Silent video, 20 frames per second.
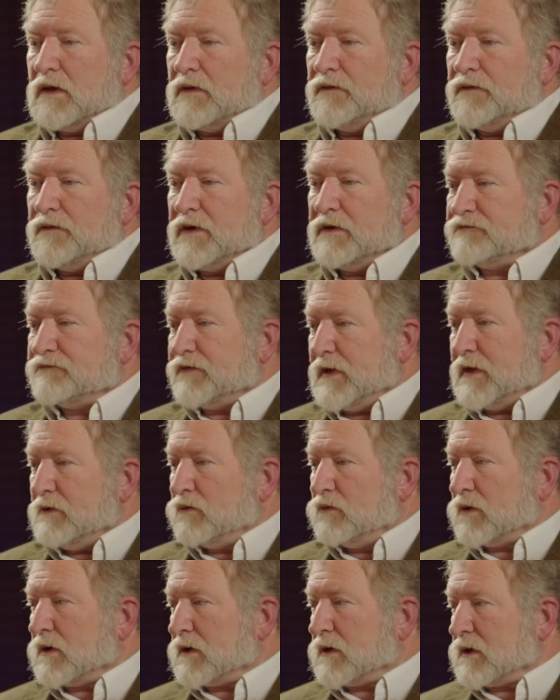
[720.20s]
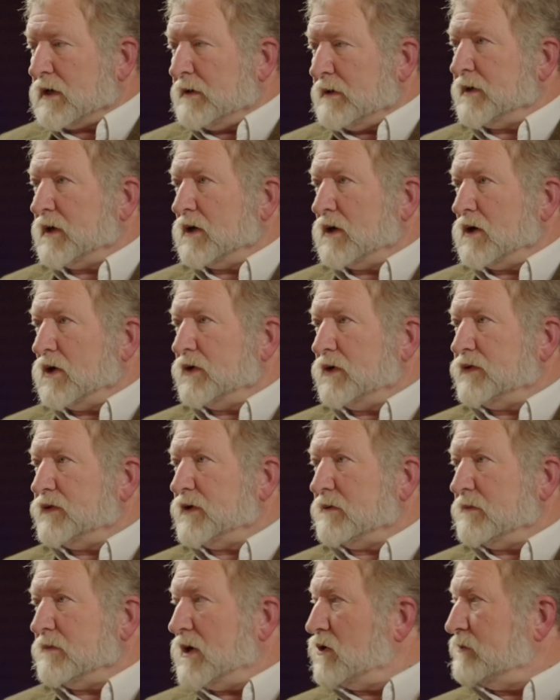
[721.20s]
if they were coming along in
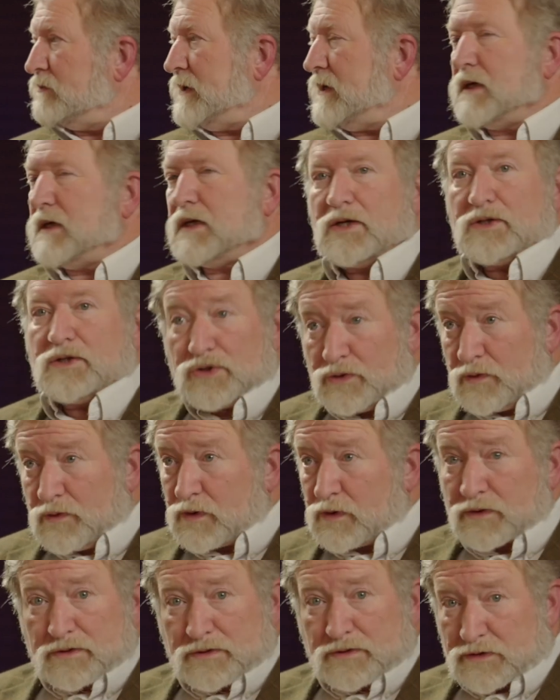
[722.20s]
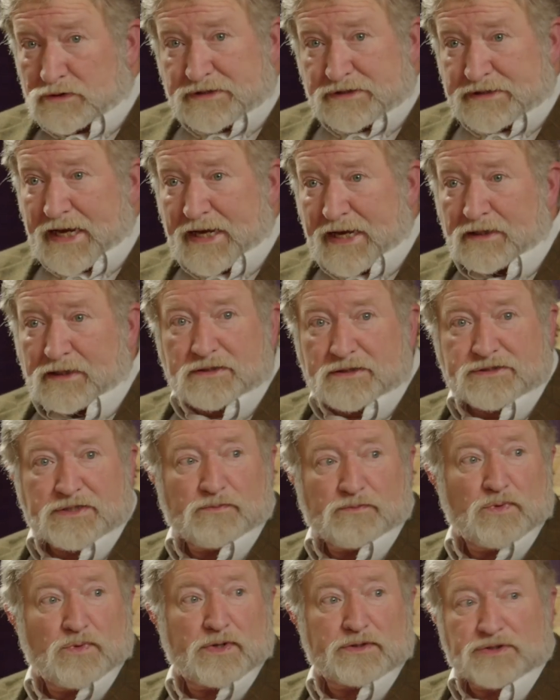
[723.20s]
their Moby and you were standing
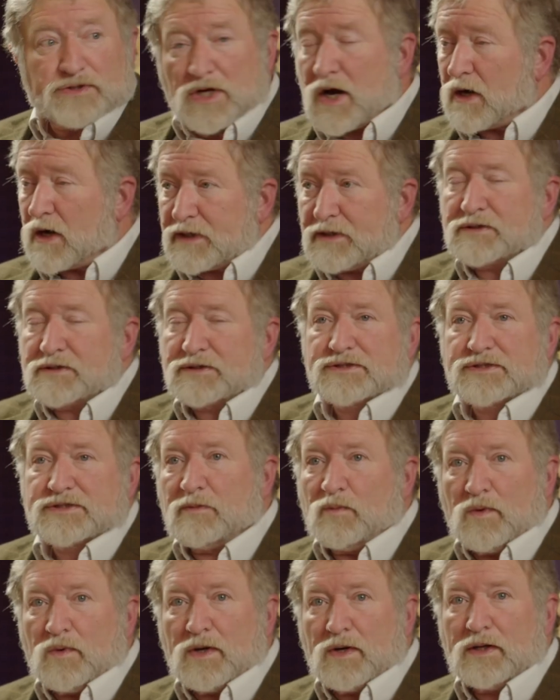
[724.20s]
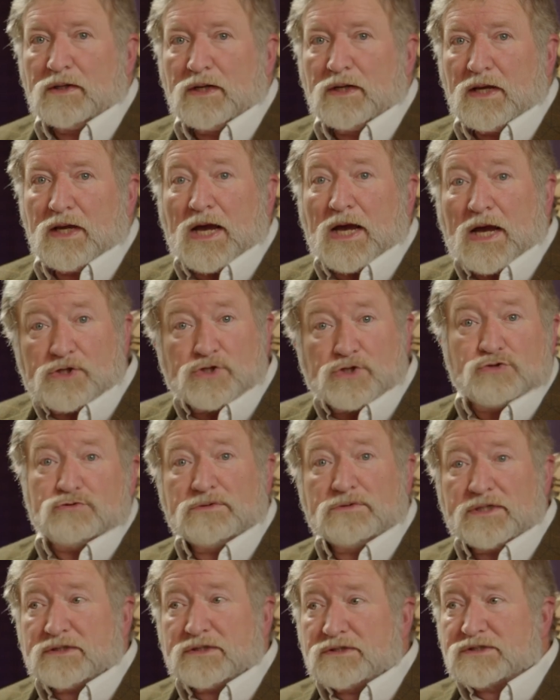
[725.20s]
somewhere talking to someone and you
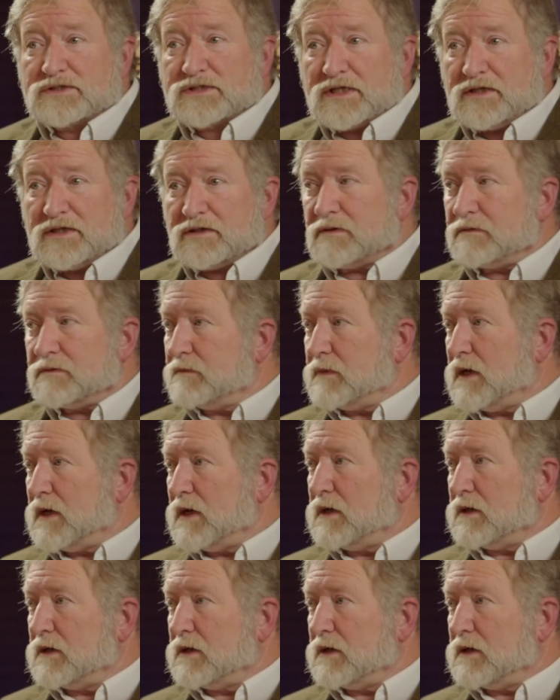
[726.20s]
didn't see them,